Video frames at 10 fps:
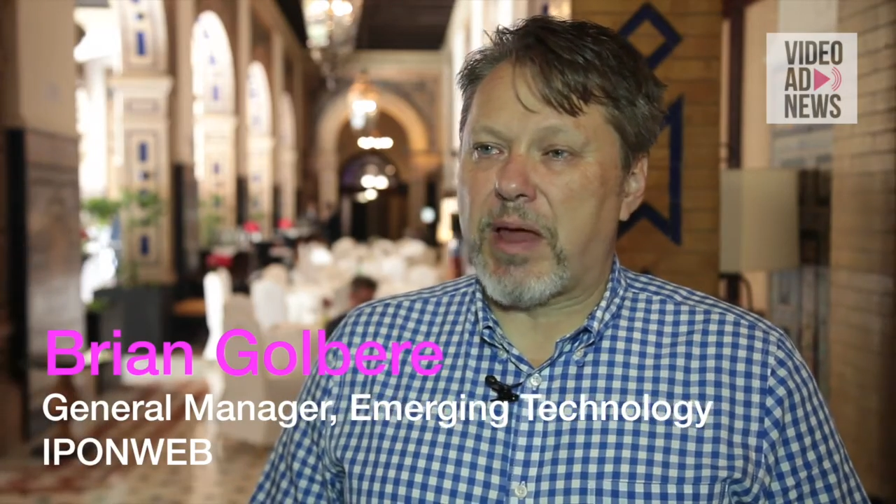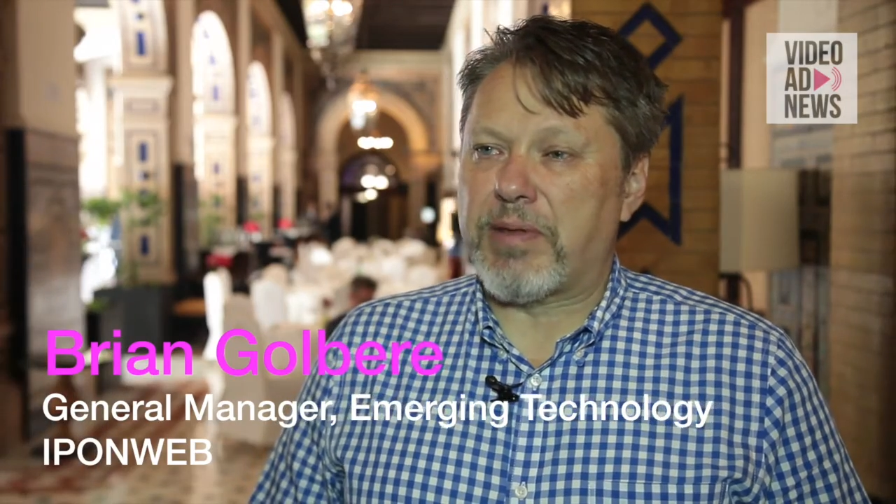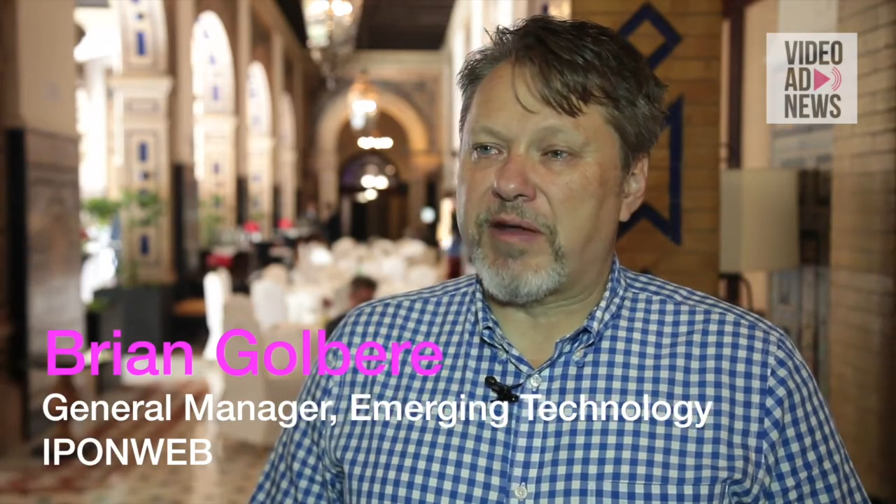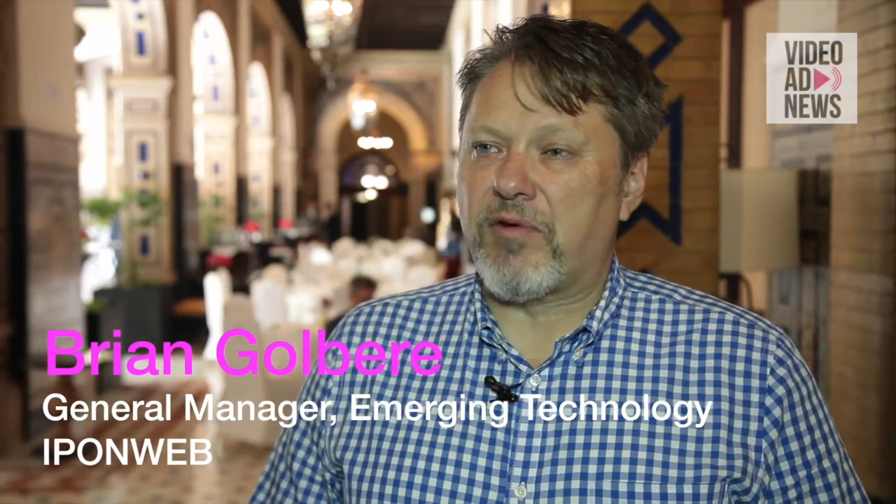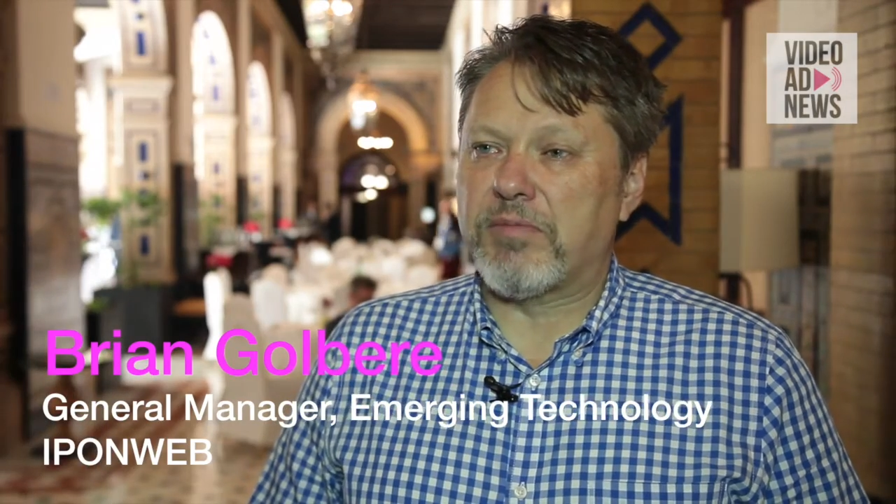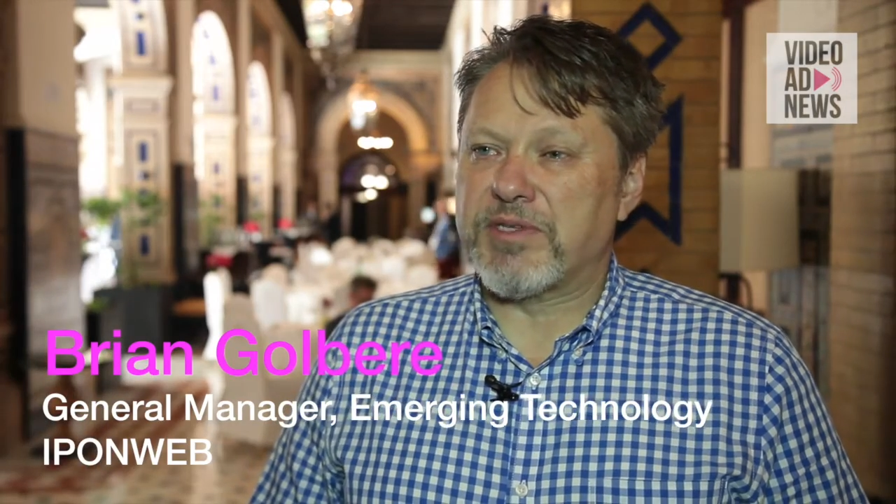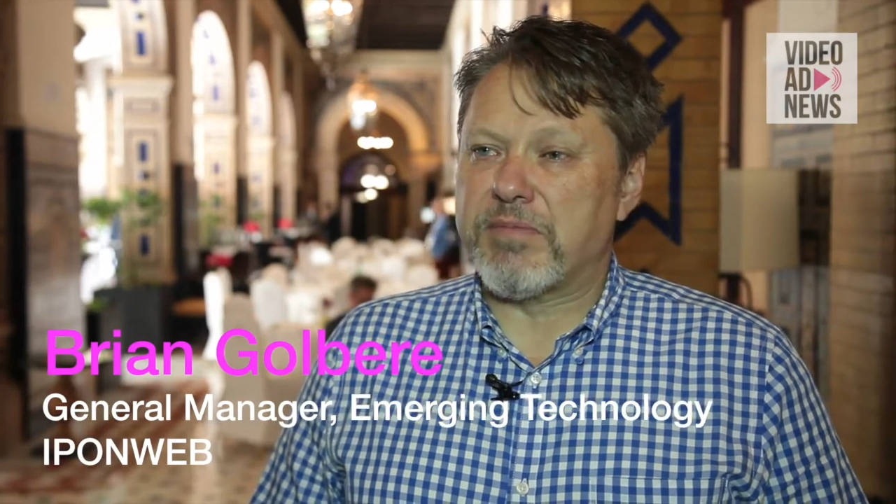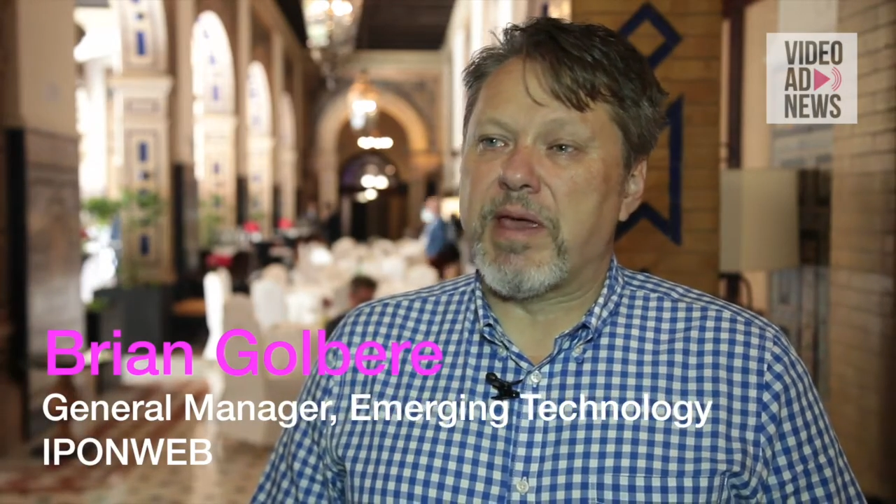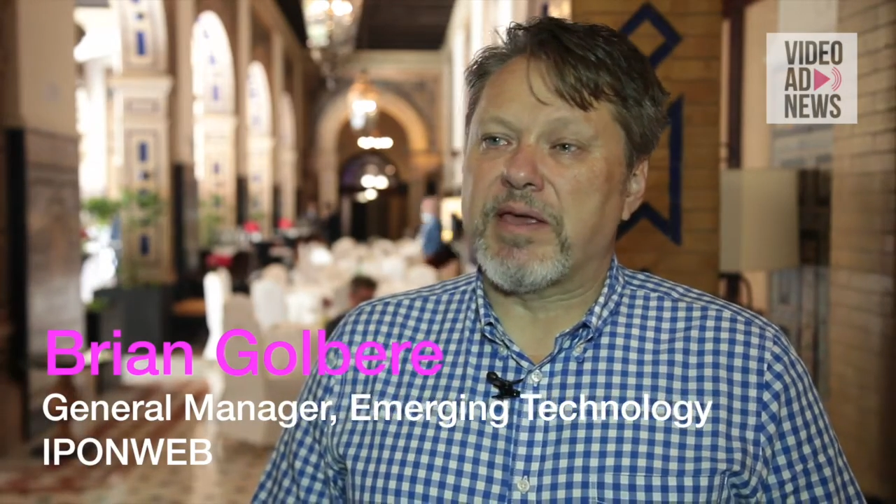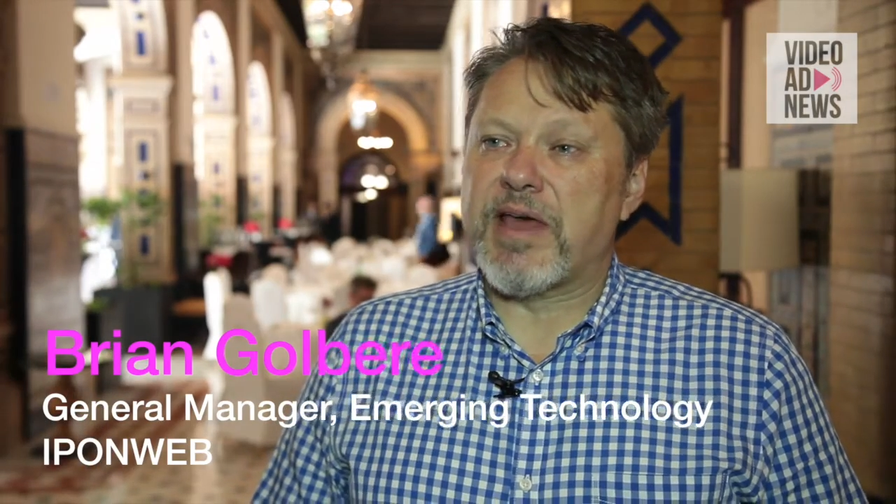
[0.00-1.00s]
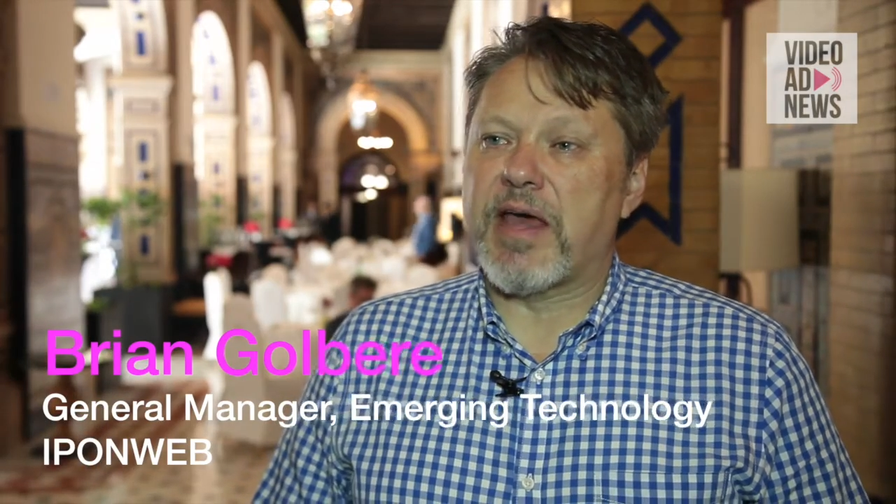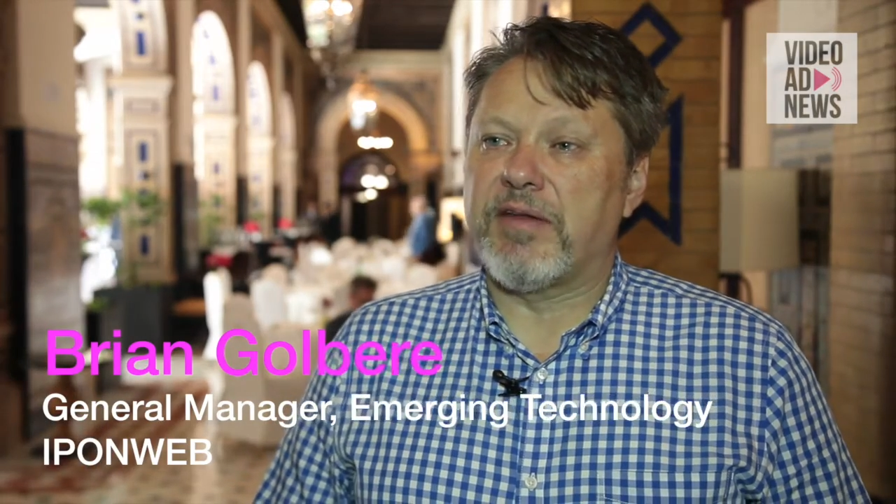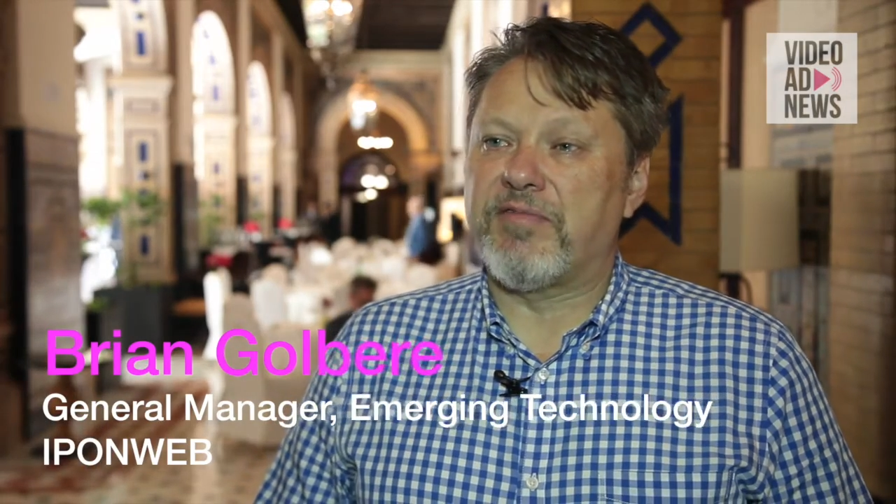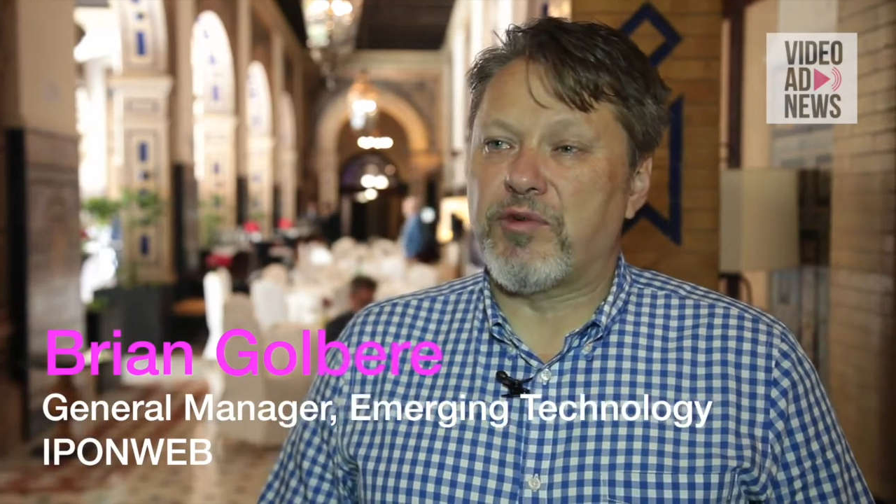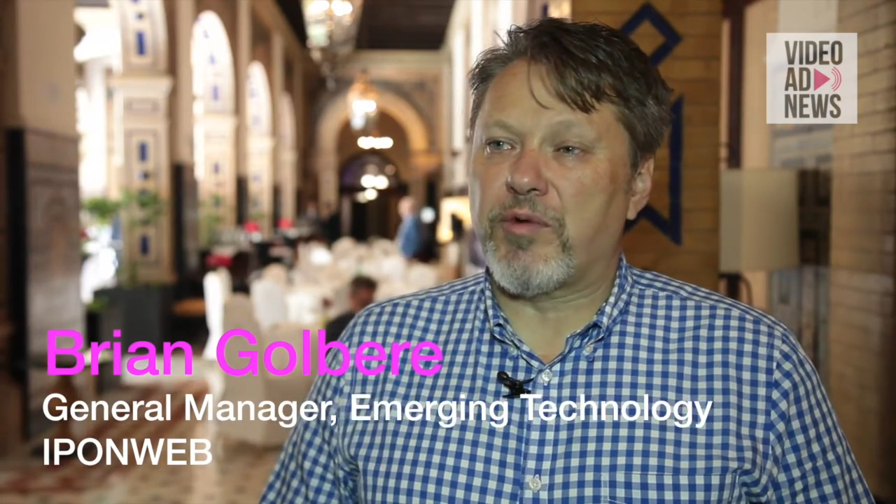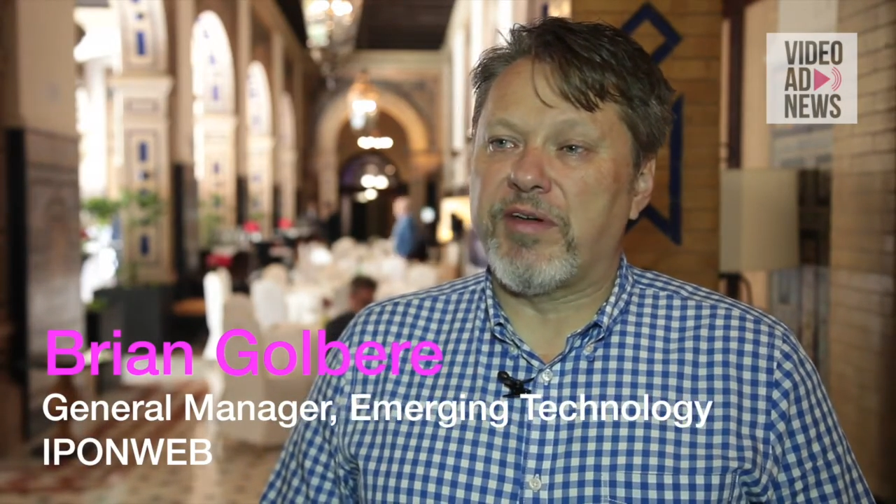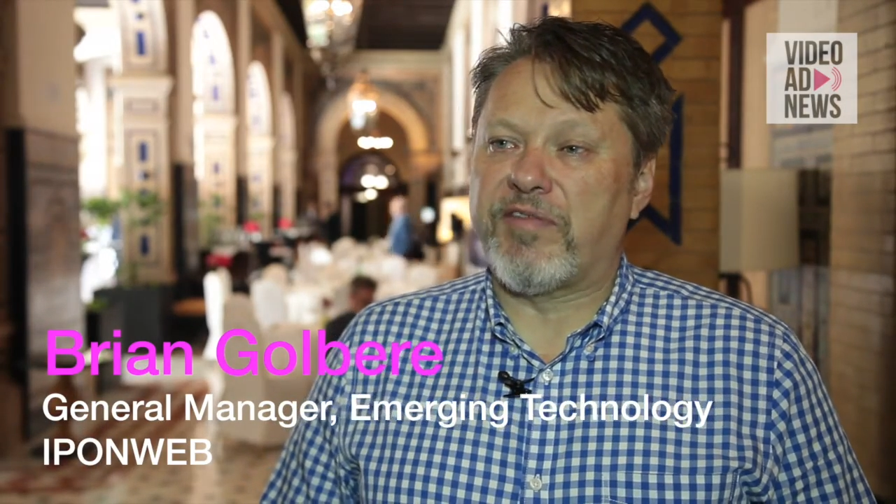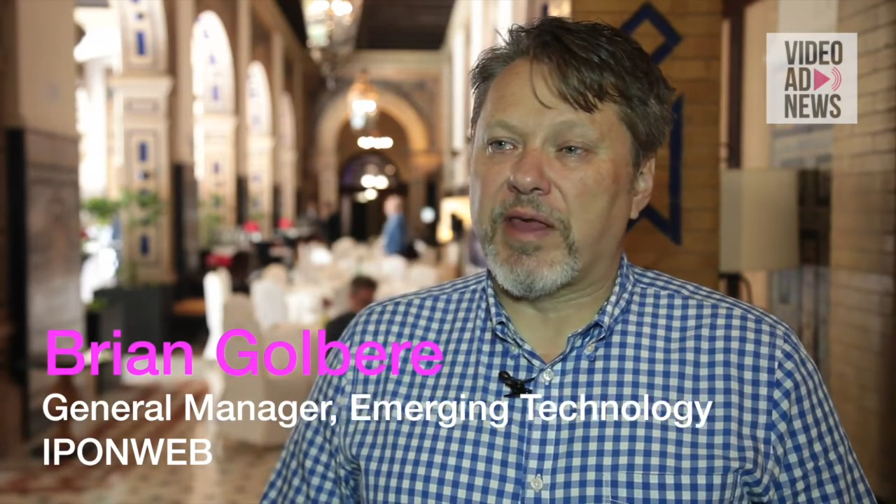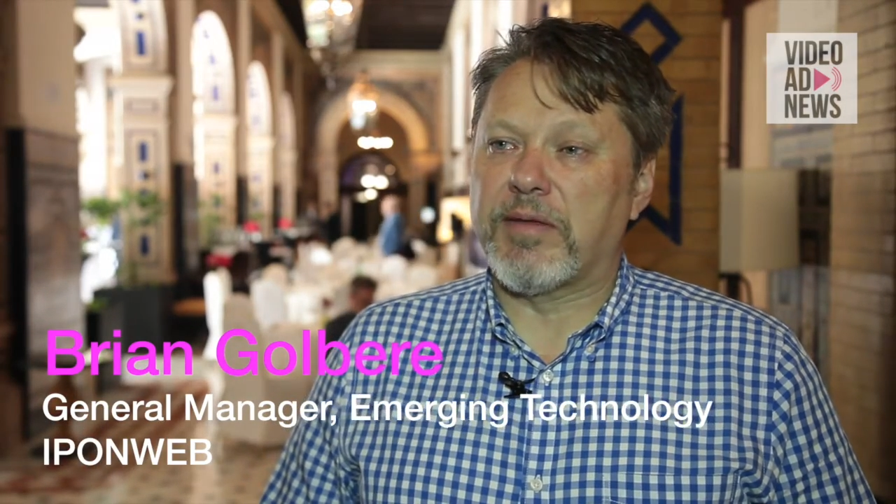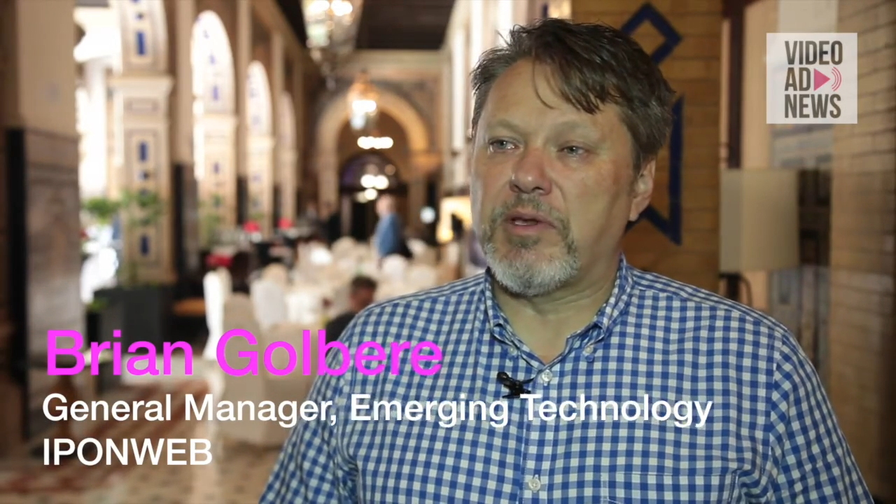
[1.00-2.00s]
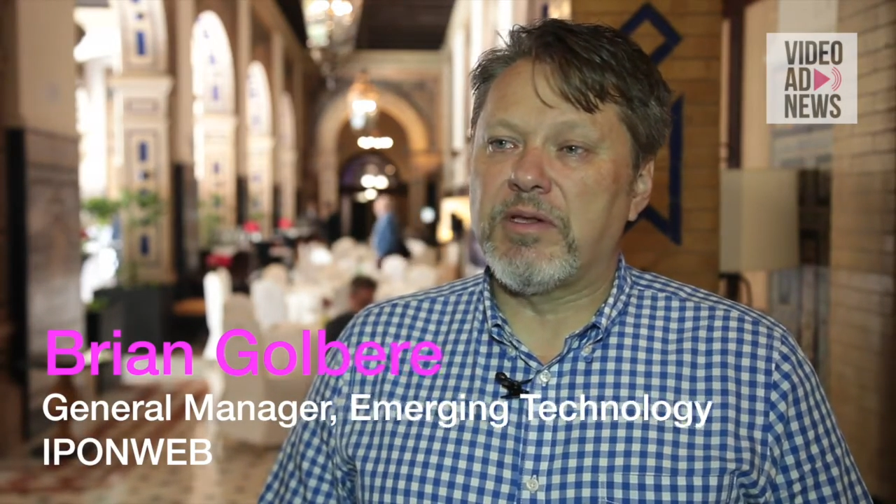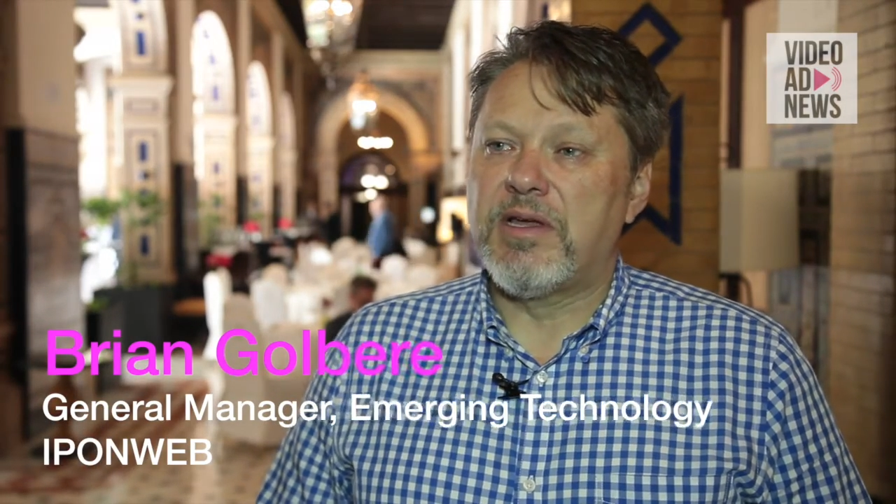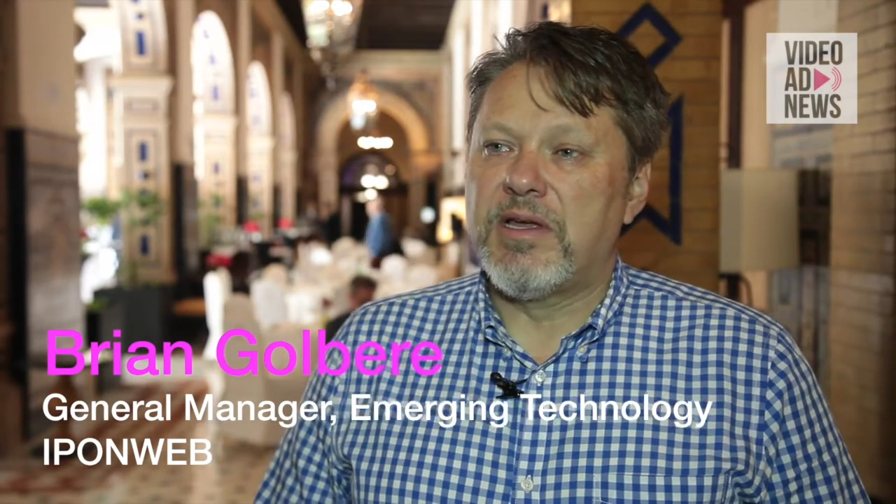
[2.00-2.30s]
platforms and make that inventory available.